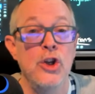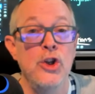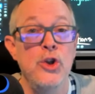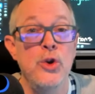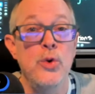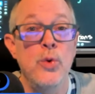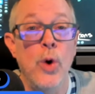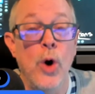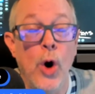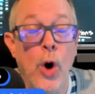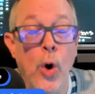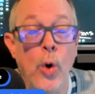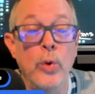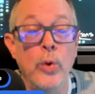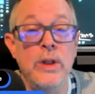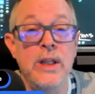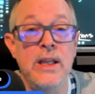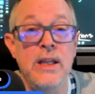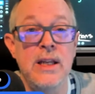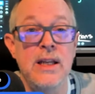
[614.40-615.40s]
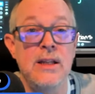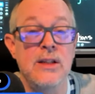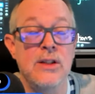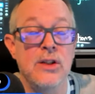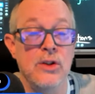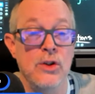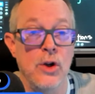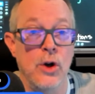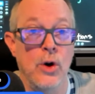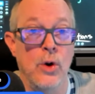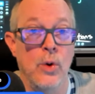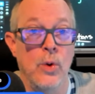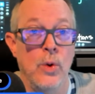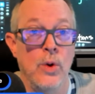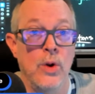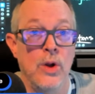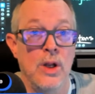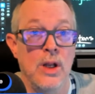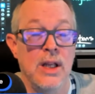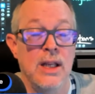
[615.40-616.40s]
you only need to know
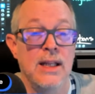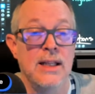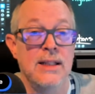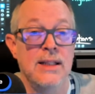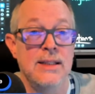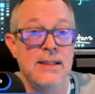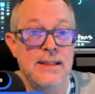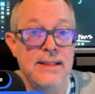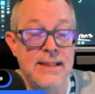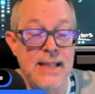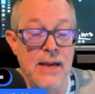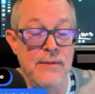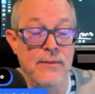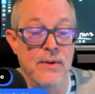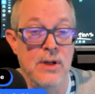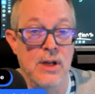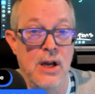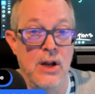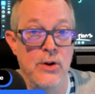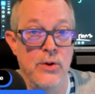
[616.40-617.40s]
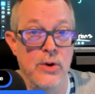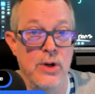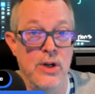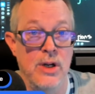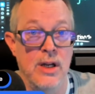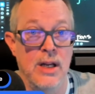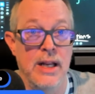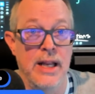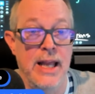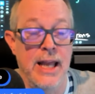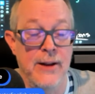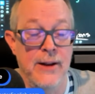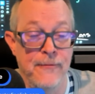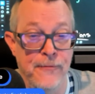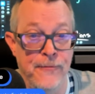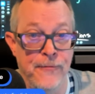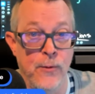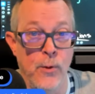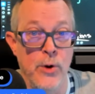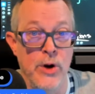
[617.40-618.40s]

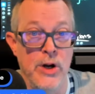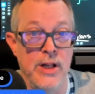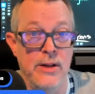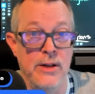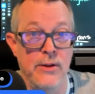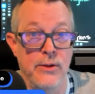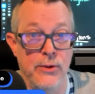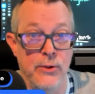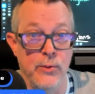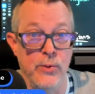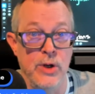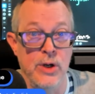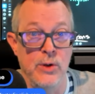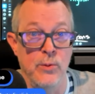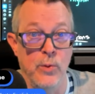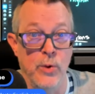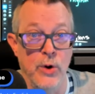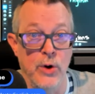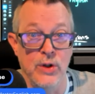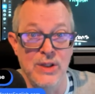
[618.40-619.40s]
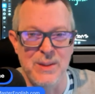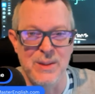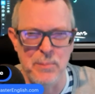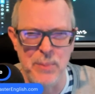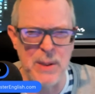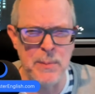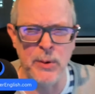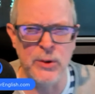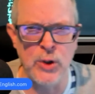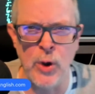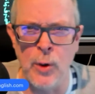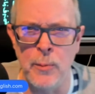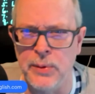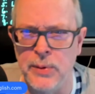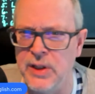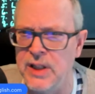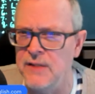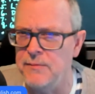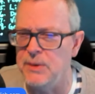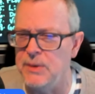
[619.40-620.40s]
743 words. And people don't
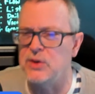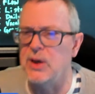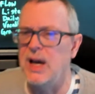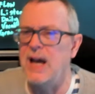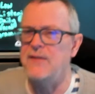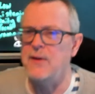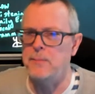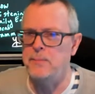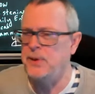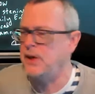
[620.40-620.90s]
believe me. So I have a